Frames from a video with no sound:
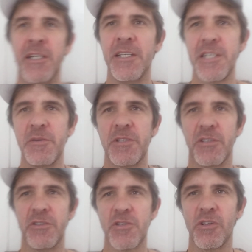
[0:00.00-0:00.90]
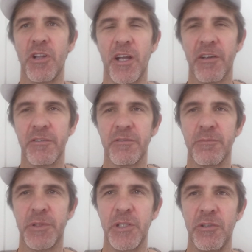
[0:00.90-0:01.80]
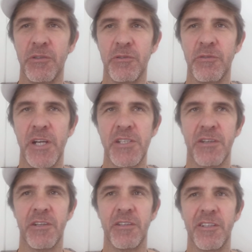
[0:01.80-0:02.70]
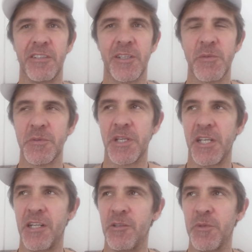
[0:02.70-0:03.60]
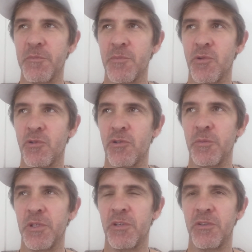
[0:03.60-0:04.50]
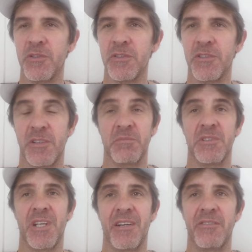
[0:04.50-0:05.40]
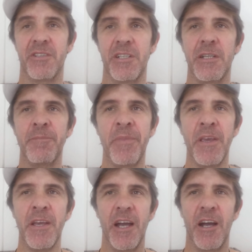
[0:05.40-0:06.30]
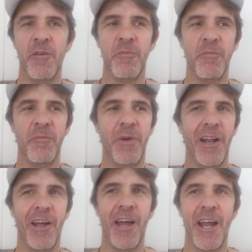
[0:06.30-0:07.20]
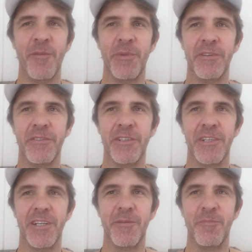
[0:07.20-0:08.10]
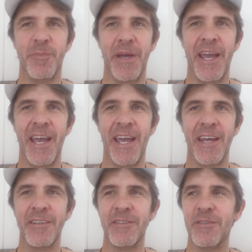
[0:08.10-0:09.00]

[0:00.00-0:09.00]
seems to just look like a pretty good ratio, and sometimes I eat a little bit more because I'm just hungry. But I had a bit of a bad